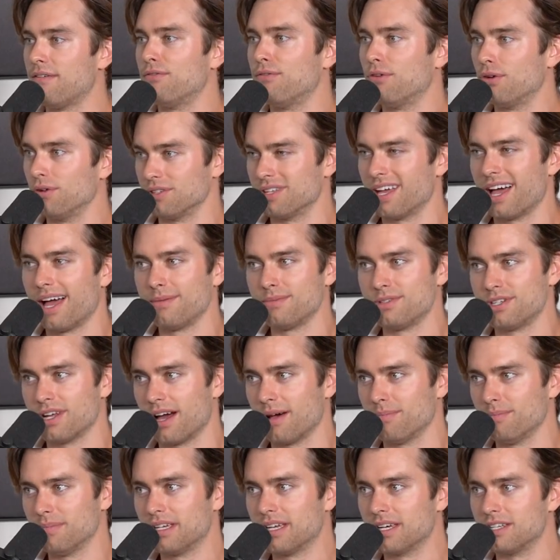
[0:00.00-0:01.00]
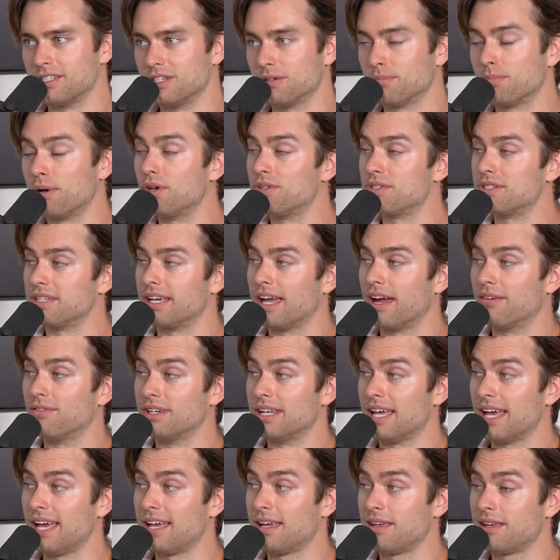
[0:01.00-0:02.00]
a full-time job because you're posting
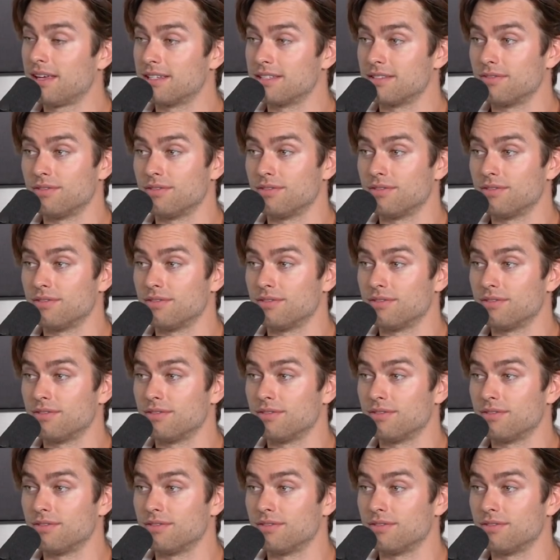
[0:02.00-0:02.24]
every day.